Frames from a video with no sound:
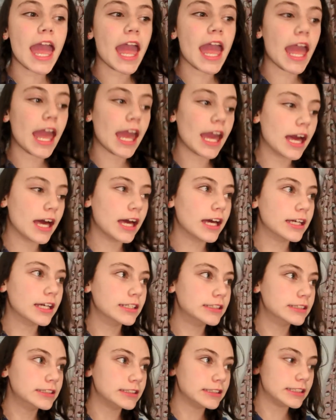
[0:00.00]

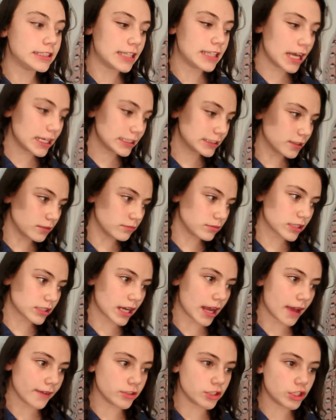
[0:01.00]
And yes, I'm just
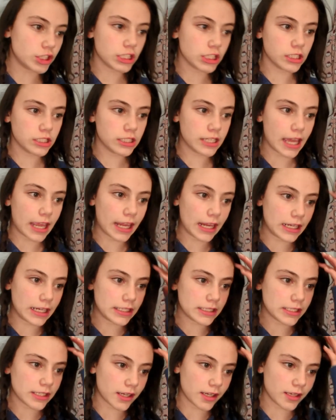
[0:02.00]
going to have a chill
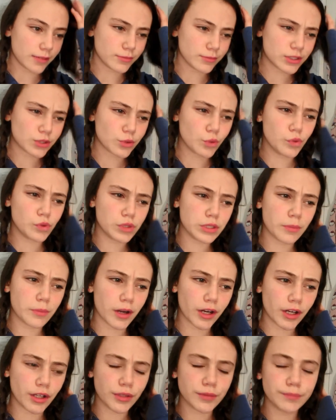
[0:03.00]
night. Um, school
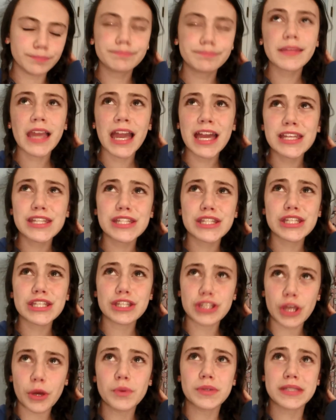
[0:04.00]
tomorrow.
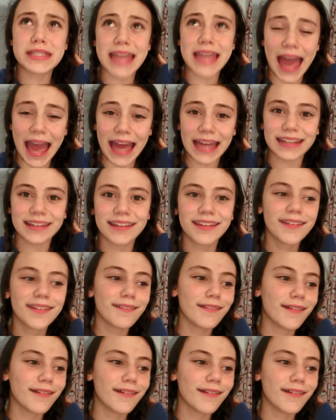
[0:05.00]
So sad.